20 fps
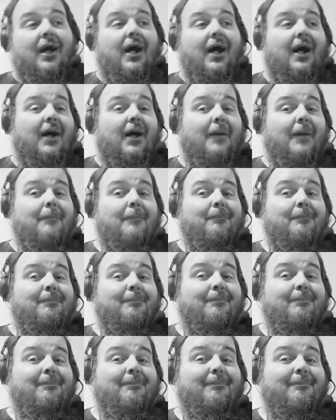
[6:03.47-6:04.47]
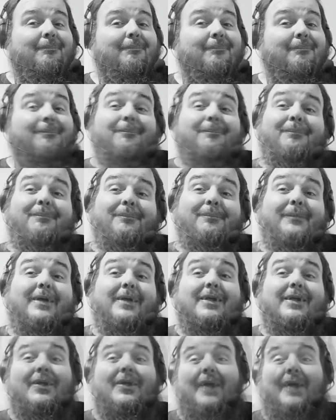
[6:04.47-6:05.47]
Um,
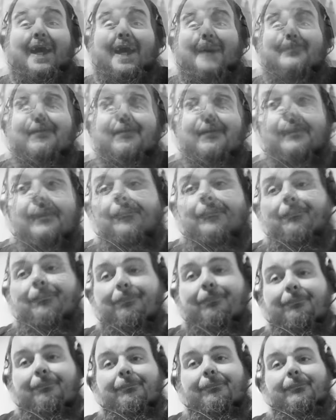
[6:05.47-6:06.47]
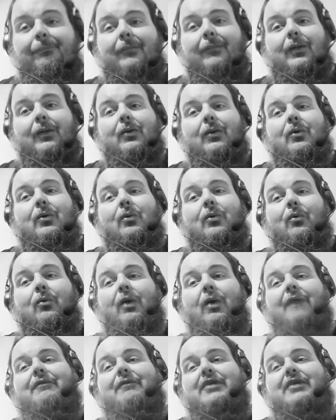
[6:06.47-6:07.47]
so yeah.
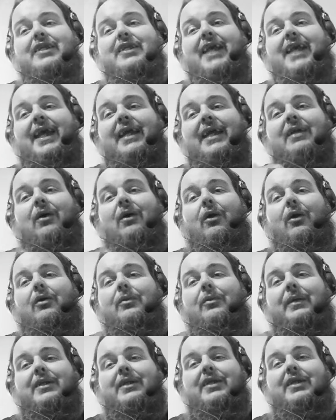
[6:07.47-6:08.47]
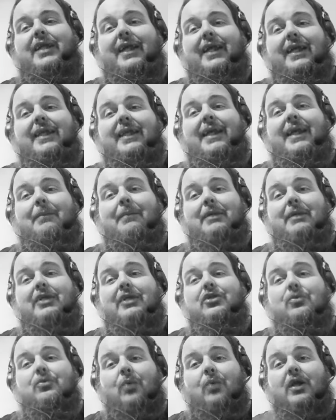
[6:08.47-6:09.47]
Well, if you stayed all the way to the end, that
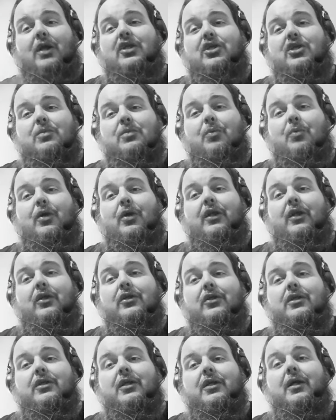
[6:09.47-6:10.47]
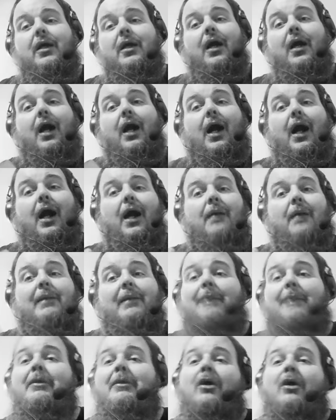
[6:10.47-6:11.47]
means you watched the spoilers. Uh,
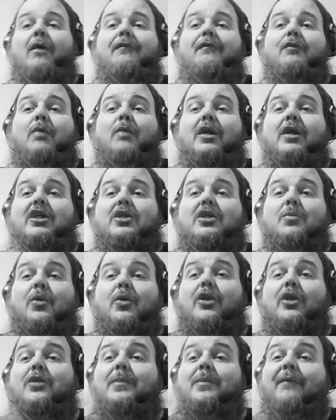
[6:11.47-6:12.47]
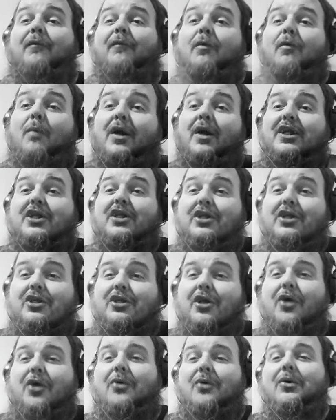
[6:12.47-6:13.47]
let me know if you watched the spoilers before watching the
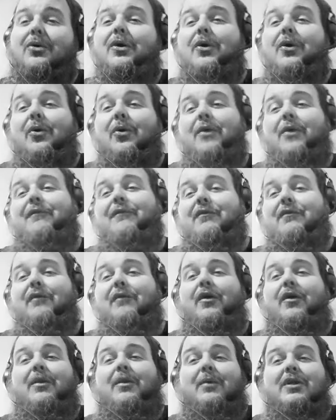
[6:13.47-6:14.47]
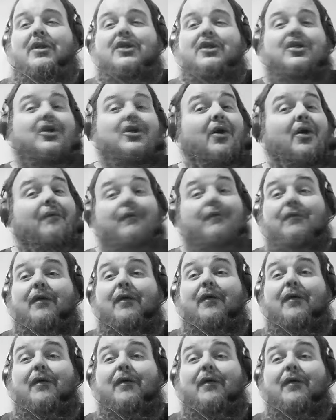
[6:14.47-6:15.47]
show, or if you've already watched the show. If
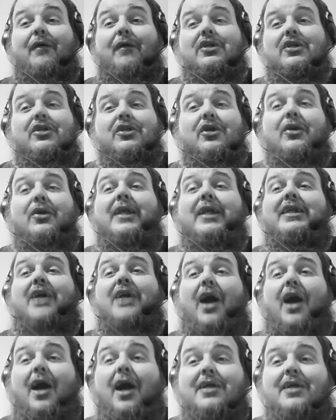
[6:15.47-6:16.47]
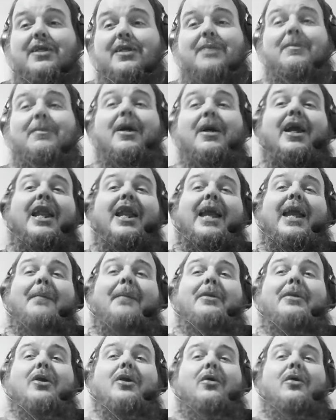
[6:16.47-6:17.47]
you've already finished the show, that's awesome.
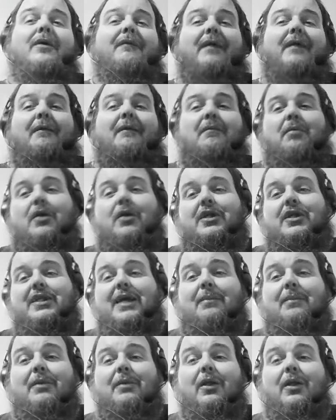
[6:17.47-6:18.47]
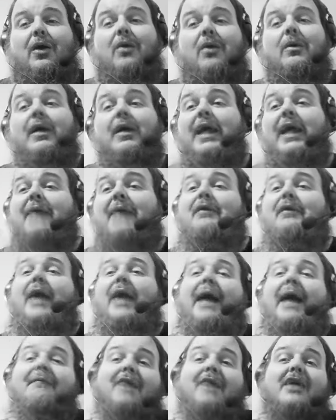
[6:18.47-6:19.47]
Let me know your favorite parts down below. If
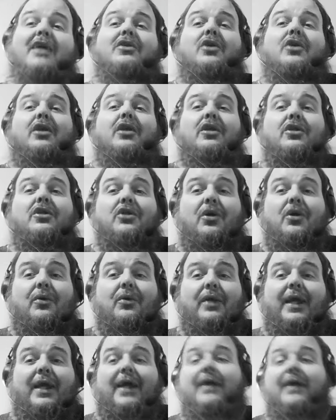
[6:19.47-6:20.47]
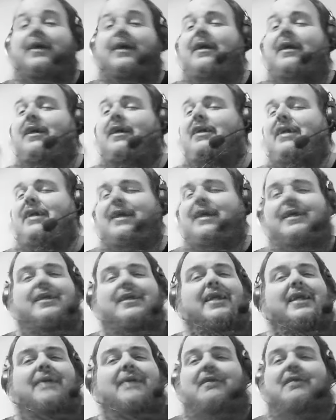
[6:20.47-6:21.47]
you have not started the show yet,
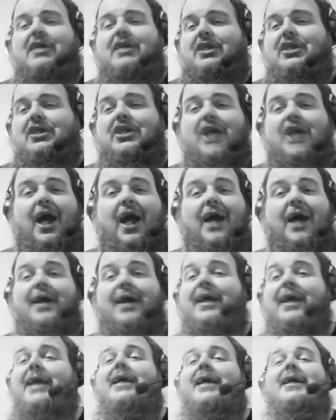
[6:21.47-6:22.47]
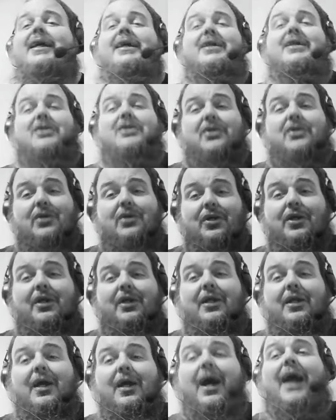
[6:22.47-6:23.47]
give it a shot. It is
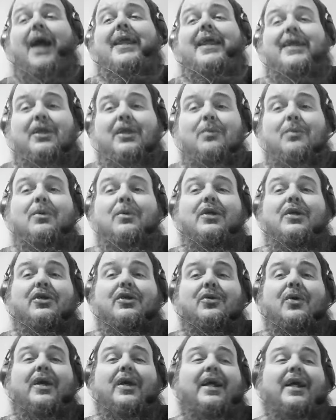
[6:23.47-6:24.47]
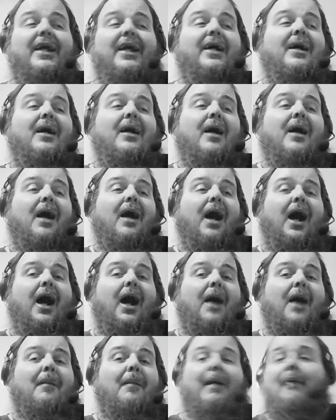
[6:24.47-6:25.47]
good. I think you will enjoy it.
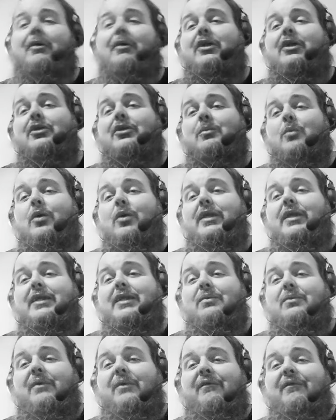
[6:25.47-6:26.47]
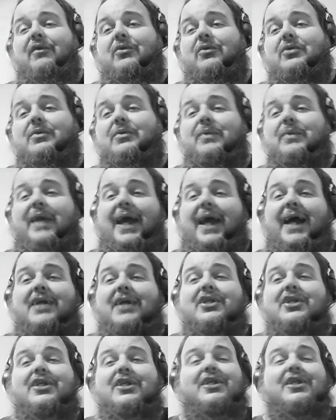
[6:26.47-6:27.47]
Um, I want to do more of these reviews and
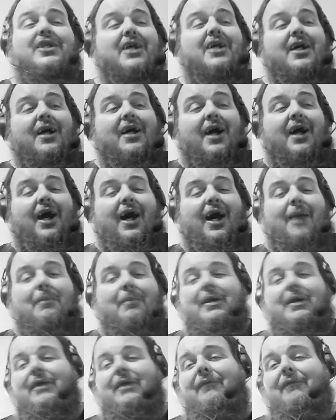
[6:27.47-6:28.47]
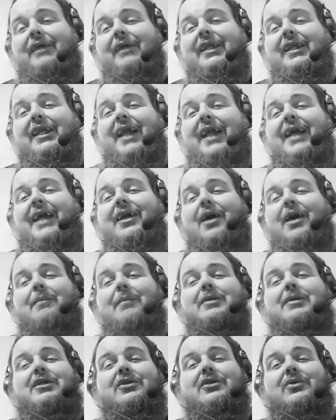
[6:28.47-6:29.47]
reactions. Uh, but don't forget to like,
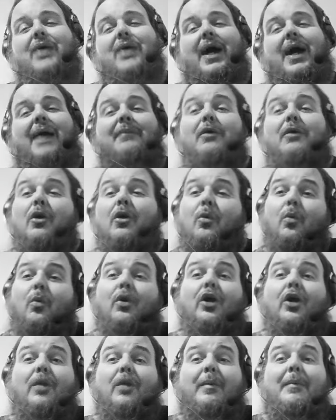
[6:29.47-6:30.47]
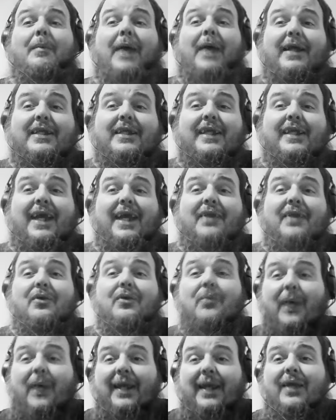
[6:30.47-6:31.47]
comment, subscribe. We're going to be back
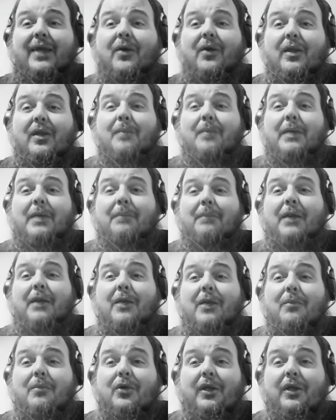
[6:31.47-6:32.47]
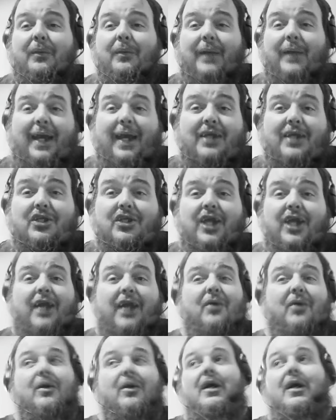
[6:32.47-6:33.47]
together right here on the Big Bear and Burghy Reacts
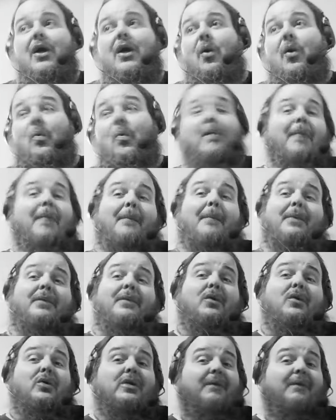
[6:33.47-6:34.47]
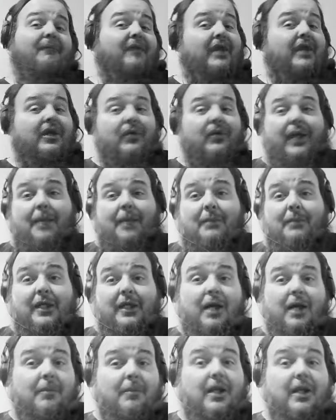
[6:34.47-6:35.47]
channel. We might be doing some video
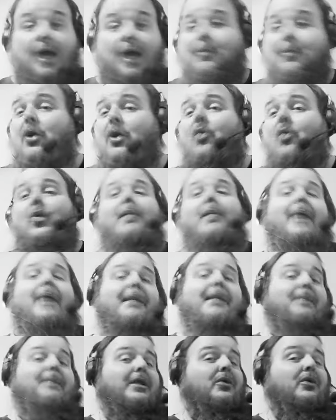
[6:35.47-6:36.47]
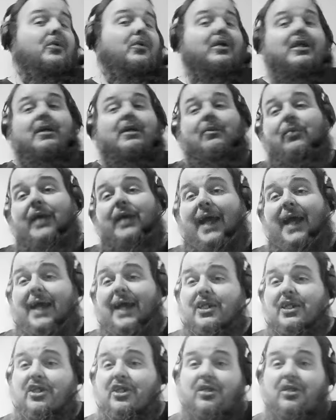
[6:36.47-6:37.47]
gaming coming up. We might be doing some
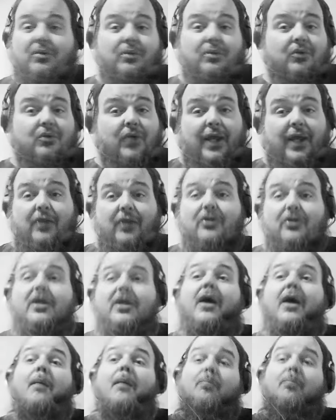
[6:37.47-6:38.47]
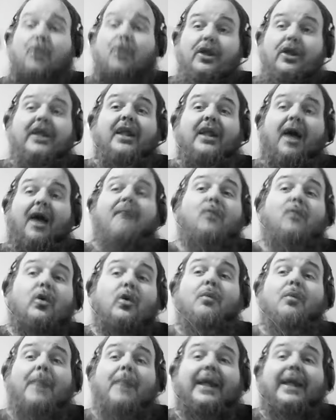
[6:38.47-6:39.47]
reactions to trailers. Burghy Love
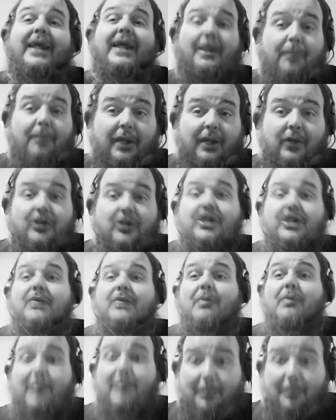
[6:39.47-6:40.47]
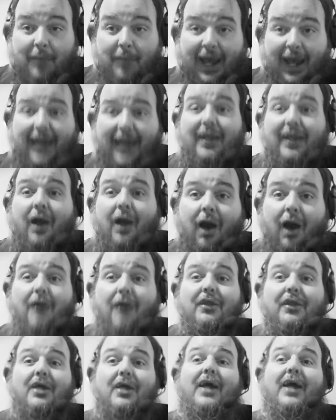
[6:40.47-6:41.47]
will make an appearance. She will be back
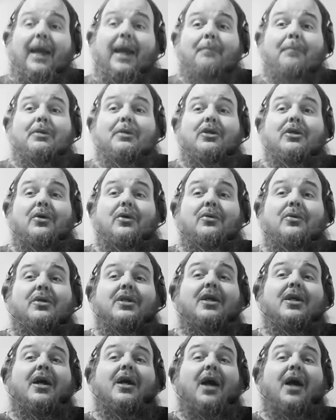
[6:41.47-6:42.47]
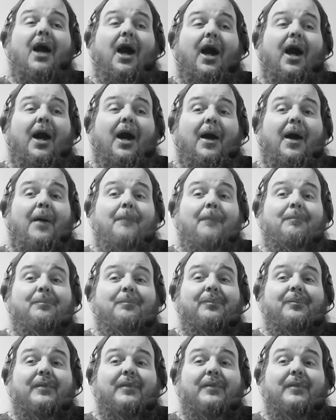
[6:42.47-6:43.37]
on the episodes. Um,